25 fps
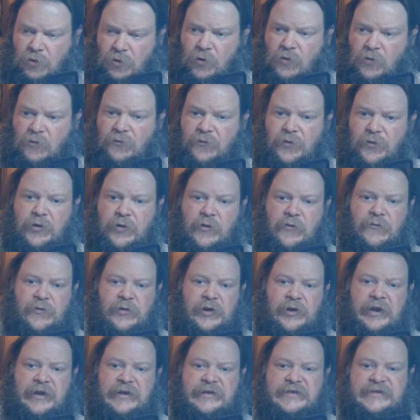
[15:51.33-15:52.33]
over and over
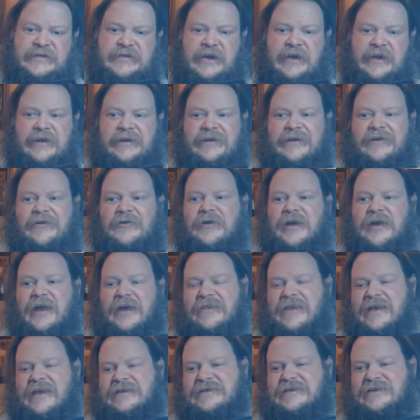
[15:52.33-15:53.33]
again said, okay,
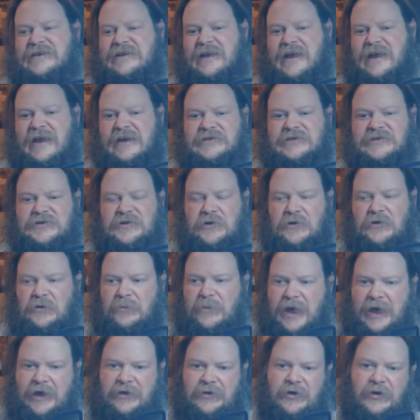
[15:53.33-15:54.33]
that's an external
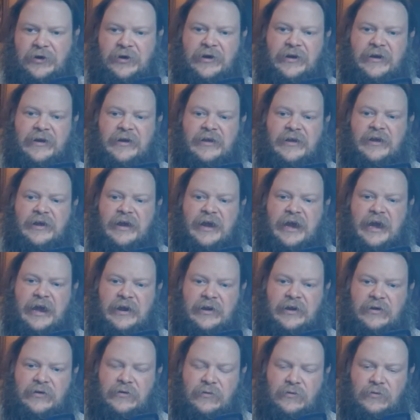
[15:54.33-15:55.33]
matter,
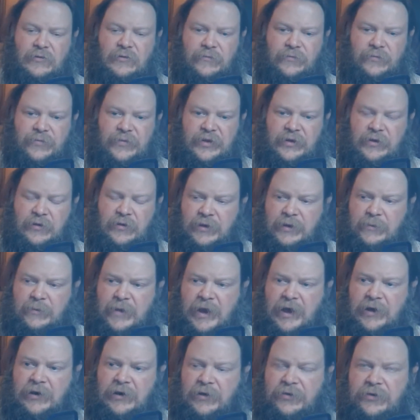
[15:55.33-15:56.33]
and the
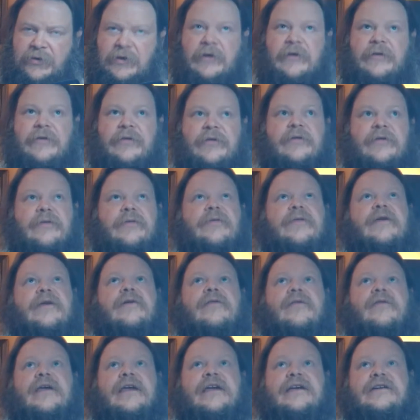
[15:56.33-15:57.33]

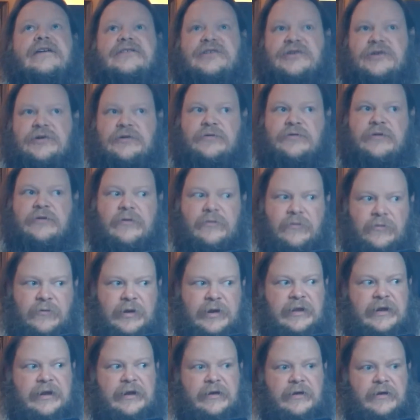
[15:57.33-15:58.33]
only issue that
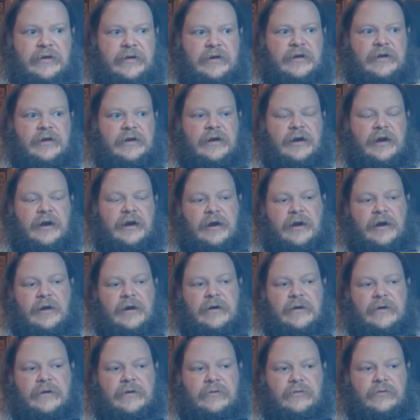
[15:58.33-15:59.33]
really
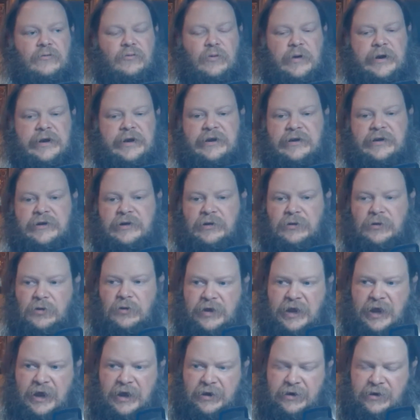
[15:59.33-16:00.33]
we need to
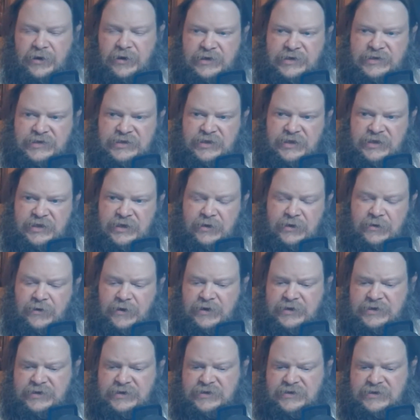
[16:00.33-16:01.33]
look at is
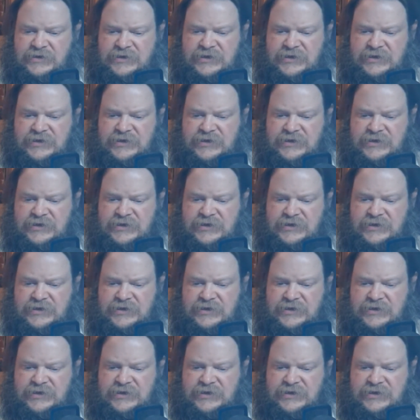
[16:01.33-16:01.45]
the